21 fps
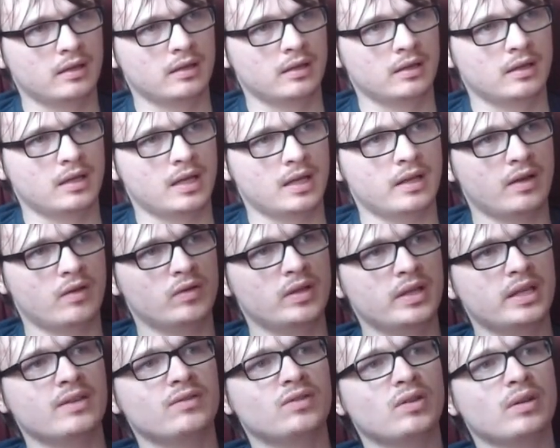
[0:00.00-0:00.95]
And it only
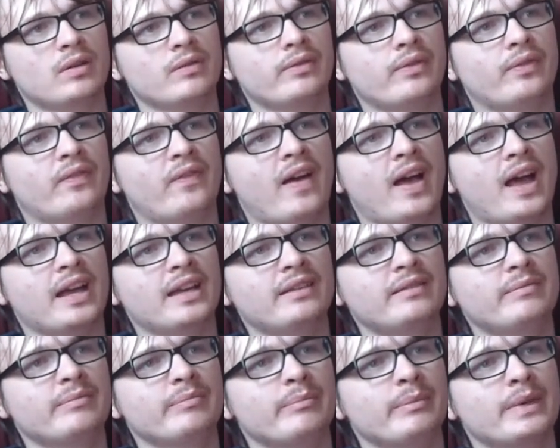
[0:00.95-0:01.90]
gives you it for
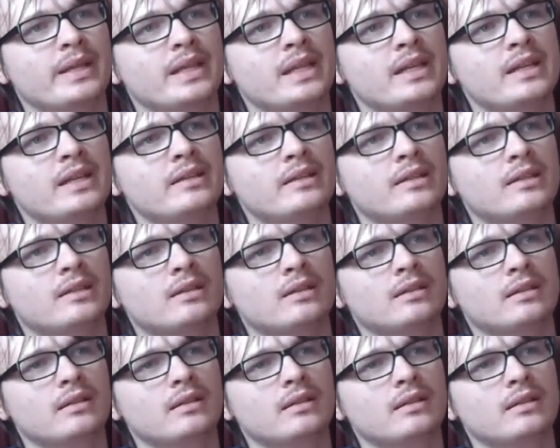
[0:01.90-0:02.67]
5 minutes?